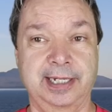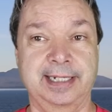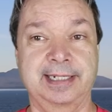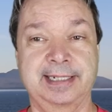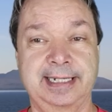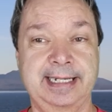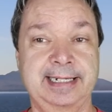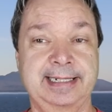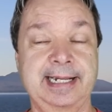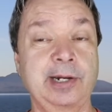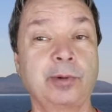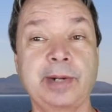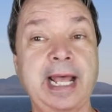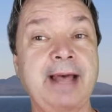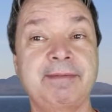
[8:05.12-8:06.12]
lines. They
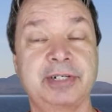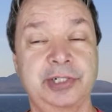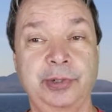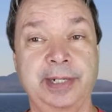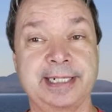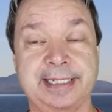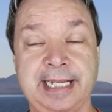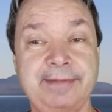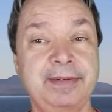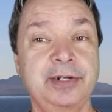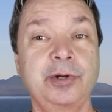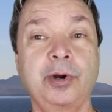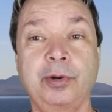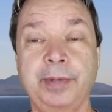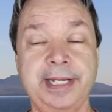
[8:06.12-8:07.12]
don't have a choice. Even
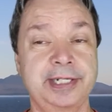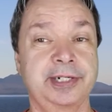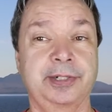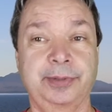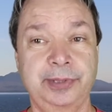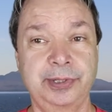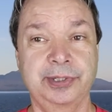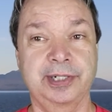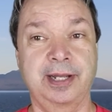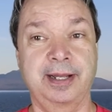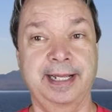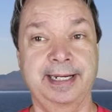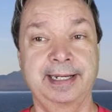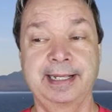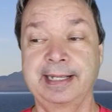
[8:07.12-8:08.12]
Norwegian Cruise
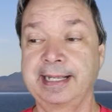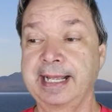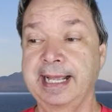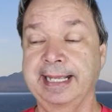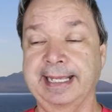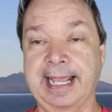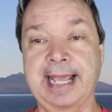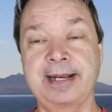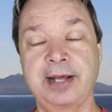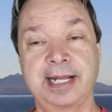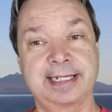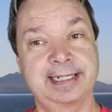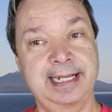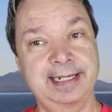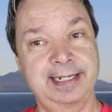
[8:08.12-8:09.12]
Line
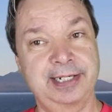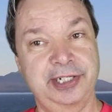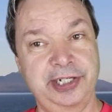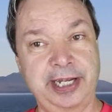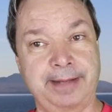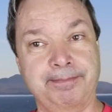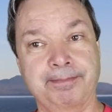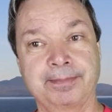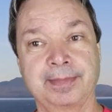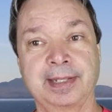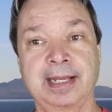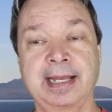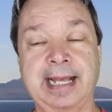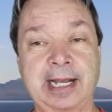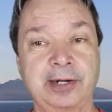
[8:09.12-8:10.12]
cannot send a ship
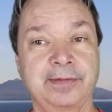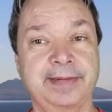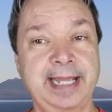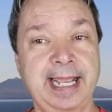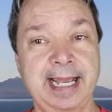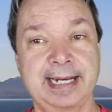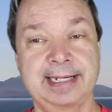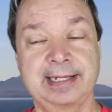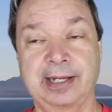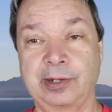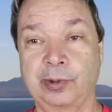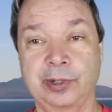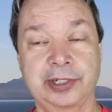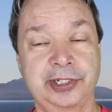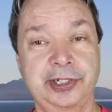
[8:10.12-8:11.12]
out of Canada
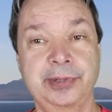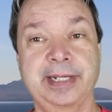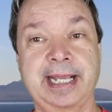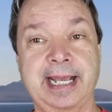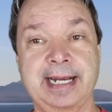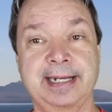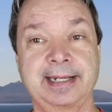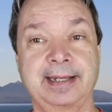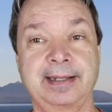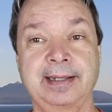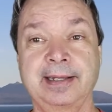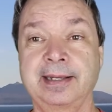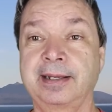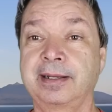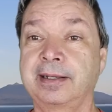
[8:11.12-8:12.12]
or to Canada
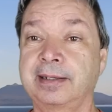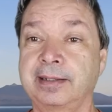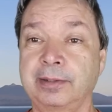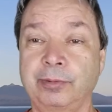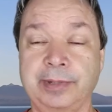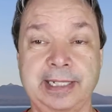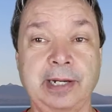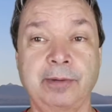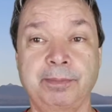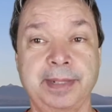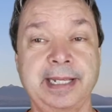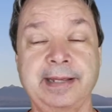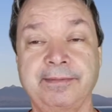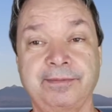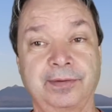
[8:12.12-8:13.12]
without
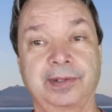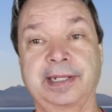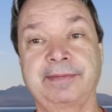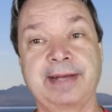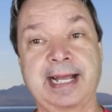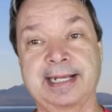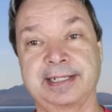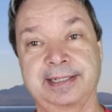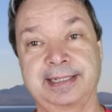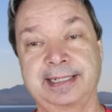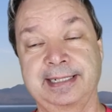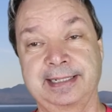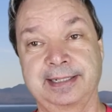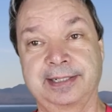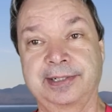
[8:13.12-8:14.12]
being fully
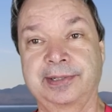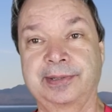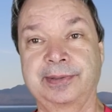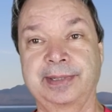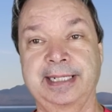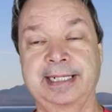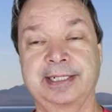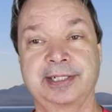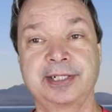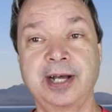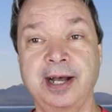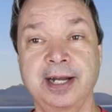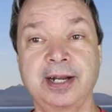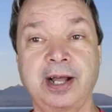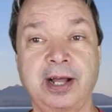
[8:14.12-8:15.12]
vaccinated. So it's
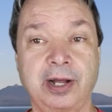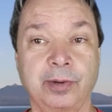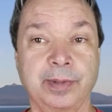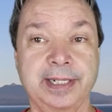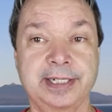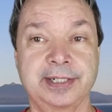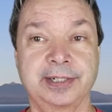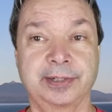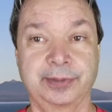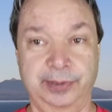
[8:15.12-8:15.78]
not always the